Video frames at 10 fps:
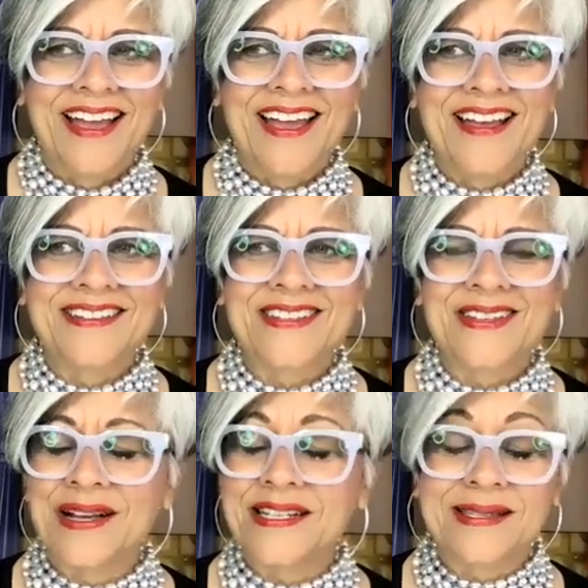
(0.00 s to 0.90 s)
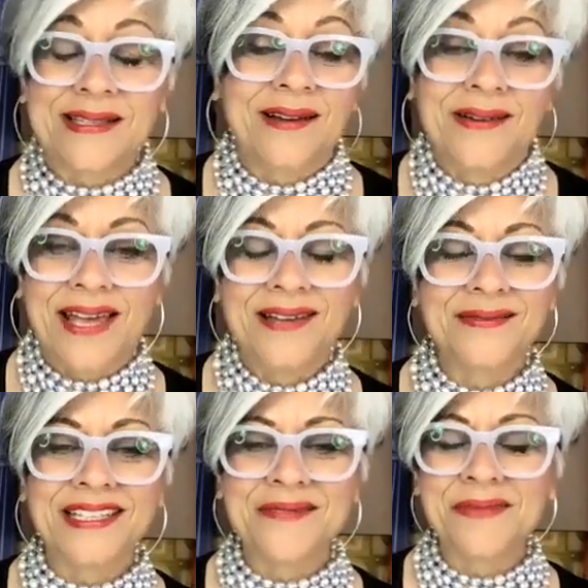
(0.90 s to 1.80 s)
And so I just thought, okay,
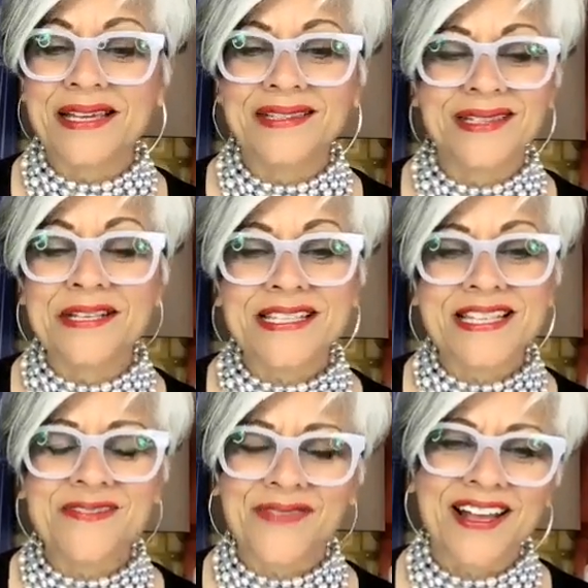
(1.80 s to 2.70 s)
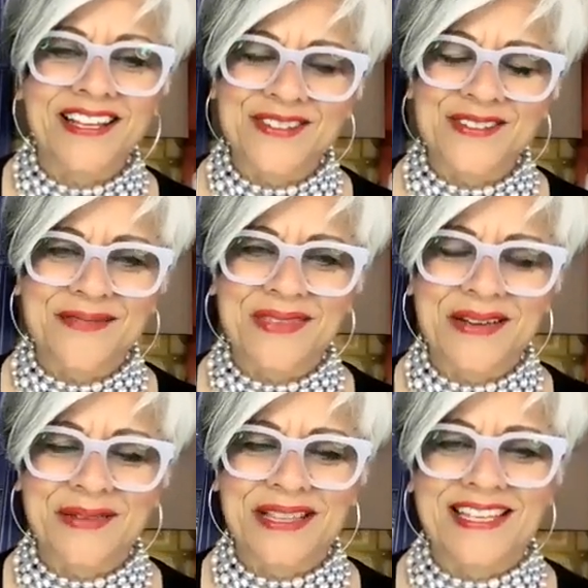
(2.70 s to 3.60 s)
well, let me see if I can do
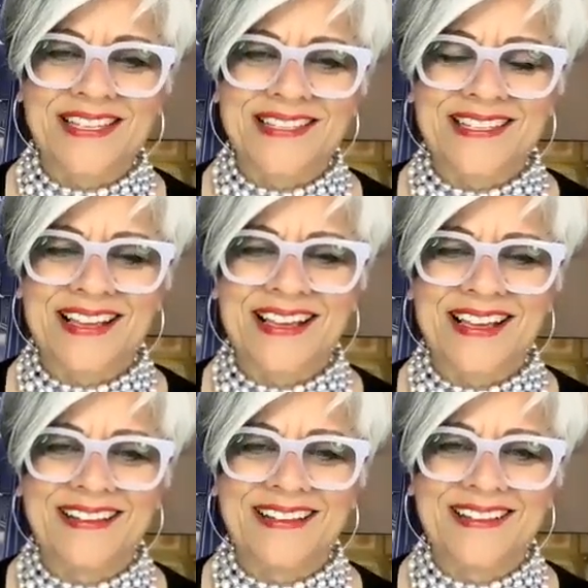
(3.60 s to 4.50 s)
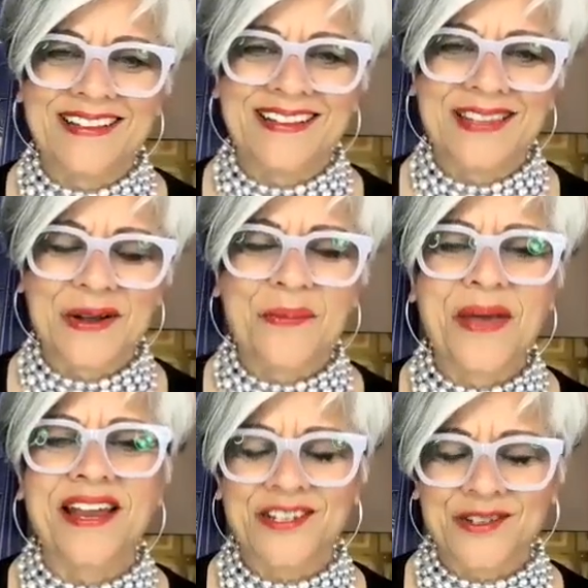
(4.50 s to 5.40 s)
something with this and the
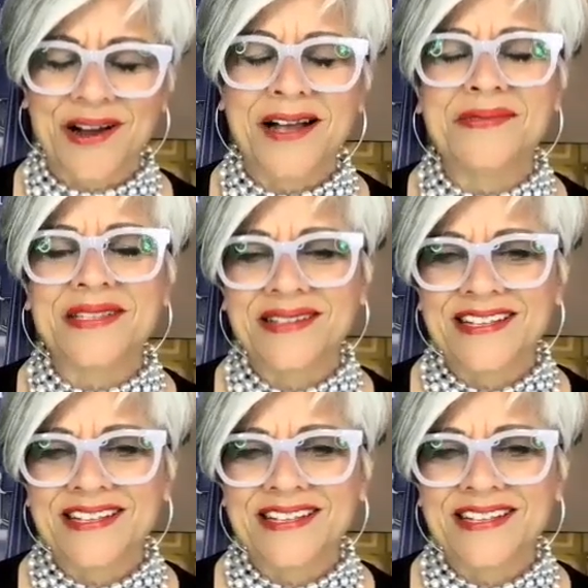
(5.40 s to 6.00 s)
nomadic tribes.